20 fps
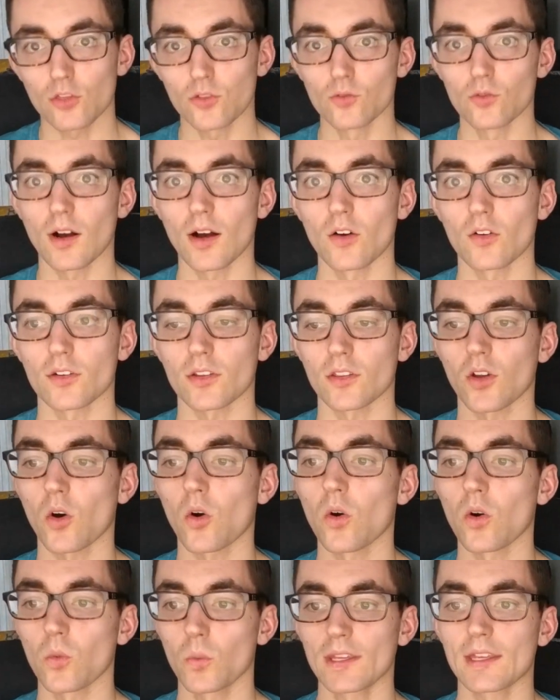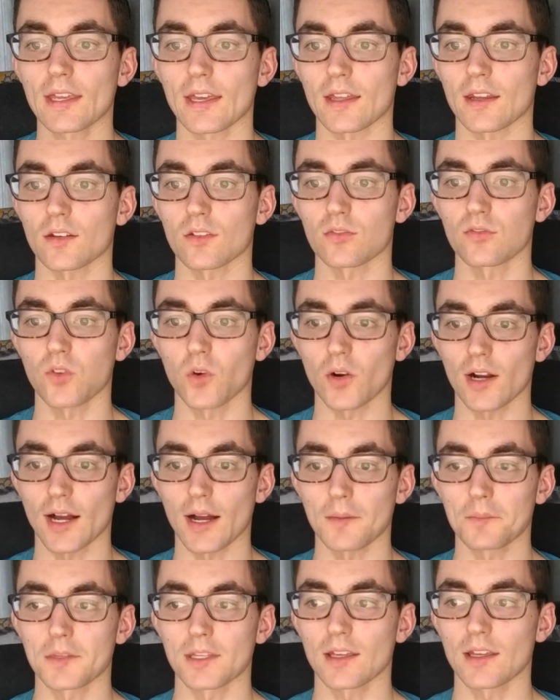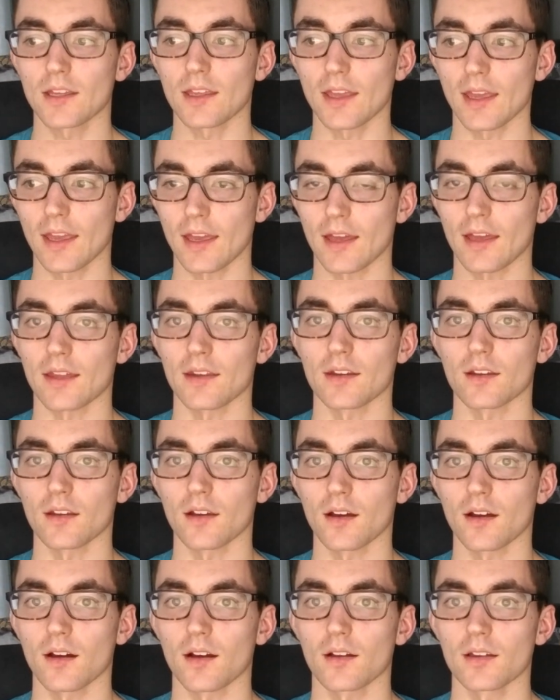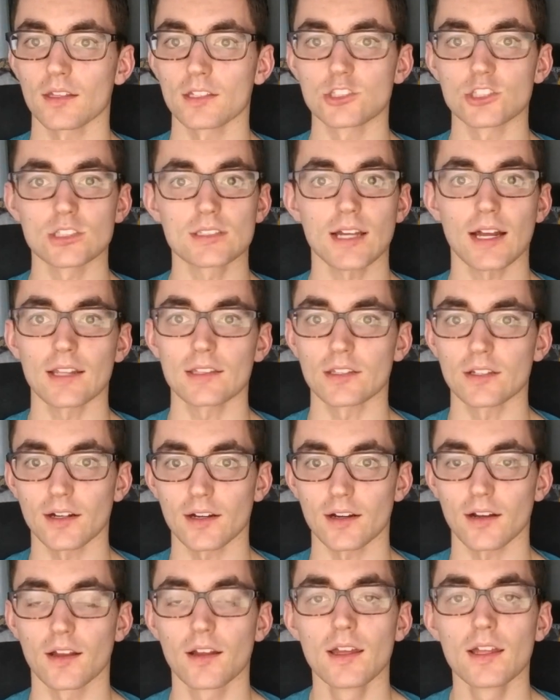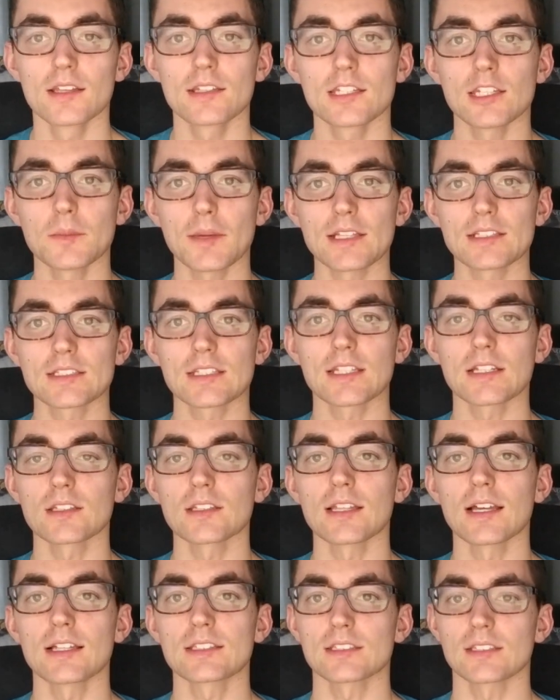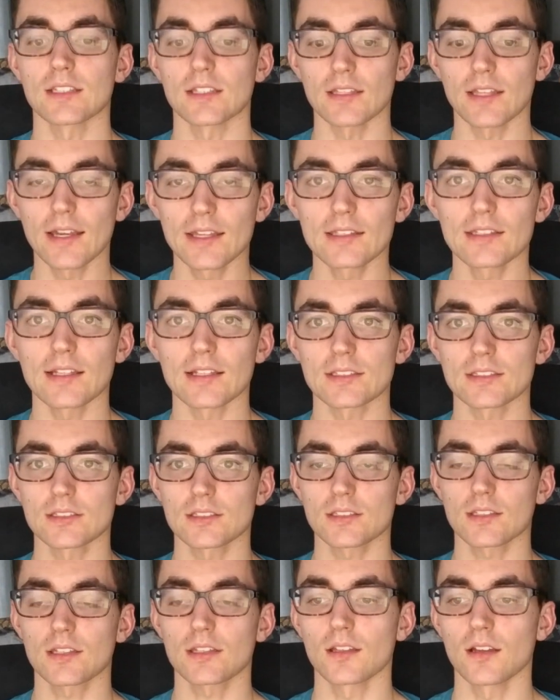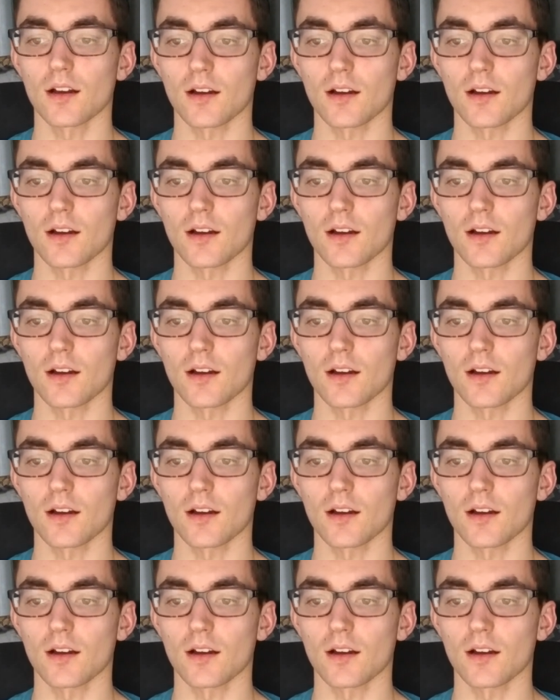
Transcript: throughout the whole weekend for Optic, and it just got their teammates killed less in the lane, less